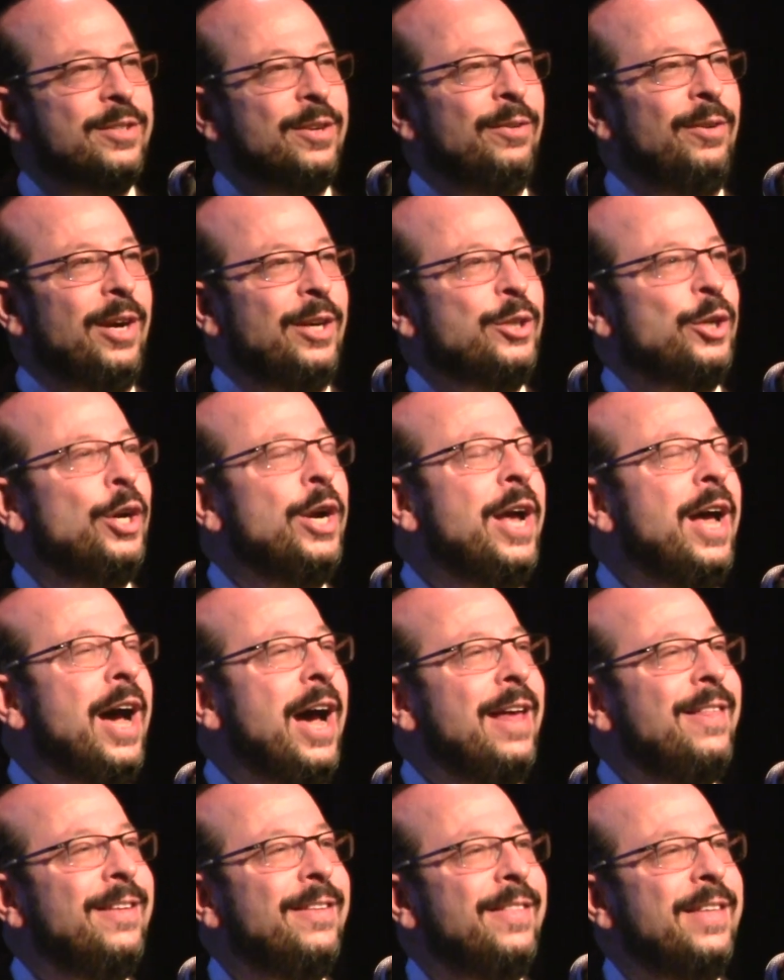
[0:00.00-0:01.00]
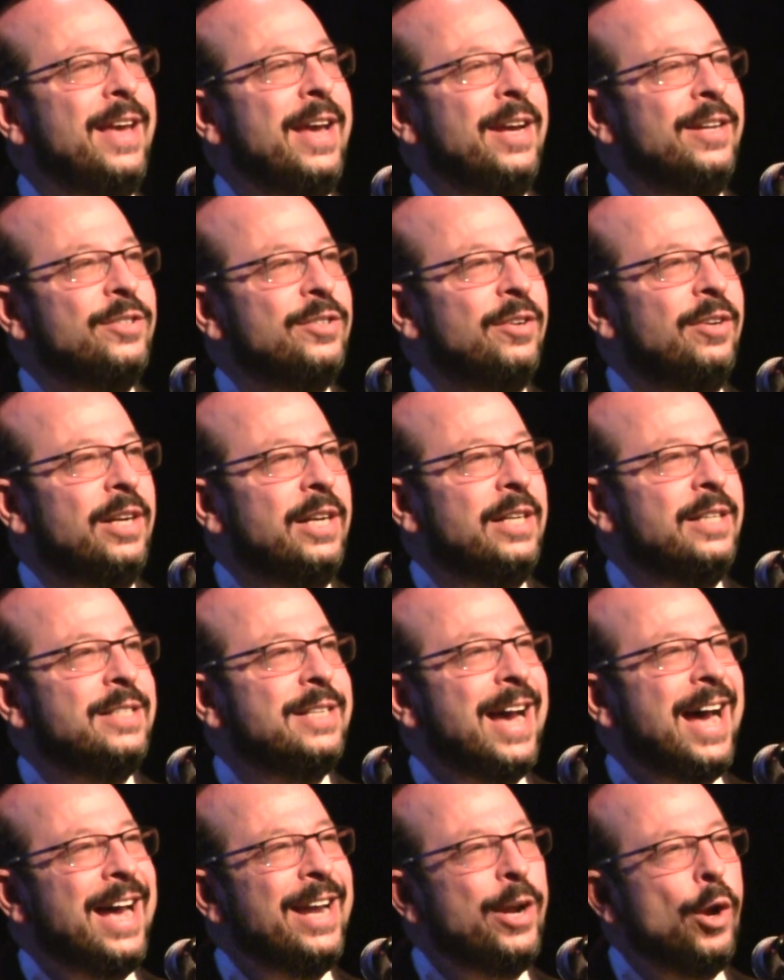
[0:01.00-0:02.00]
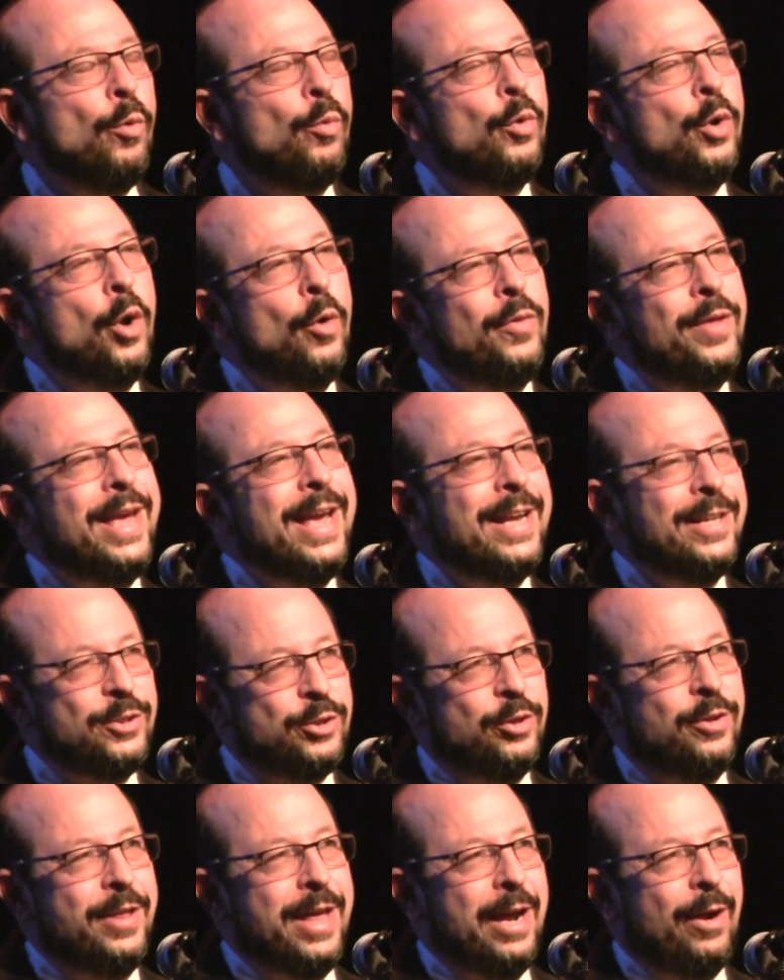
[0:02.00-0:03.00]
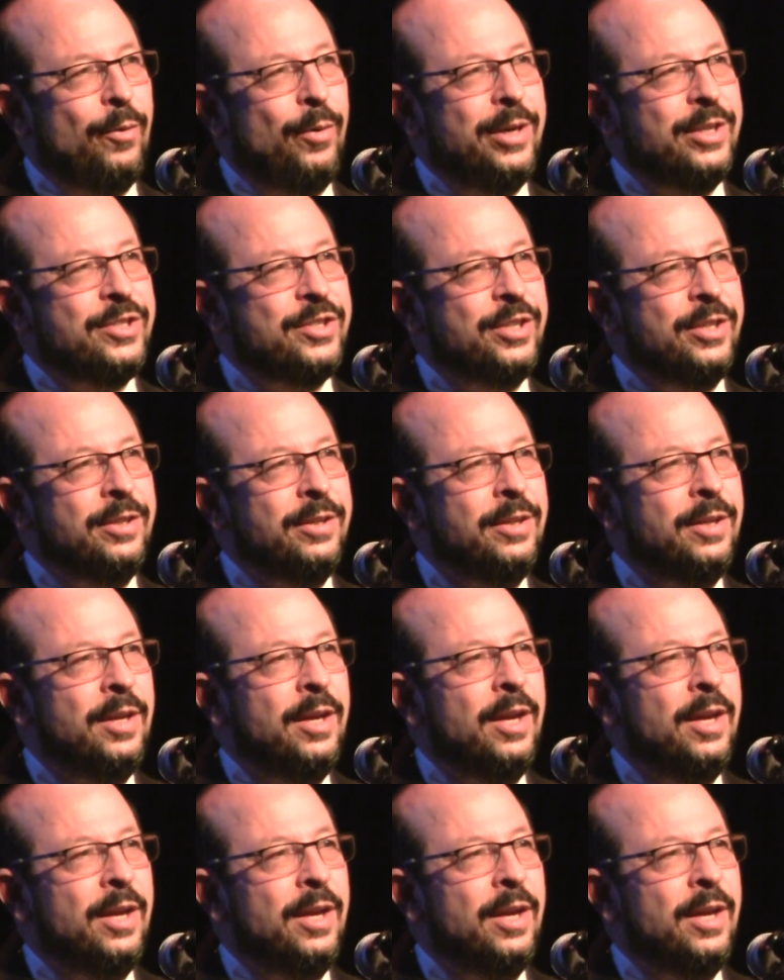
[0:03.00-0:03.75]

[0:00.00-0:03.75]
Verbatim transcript: So Roger, I think the answer is, I don't know the answer to that question.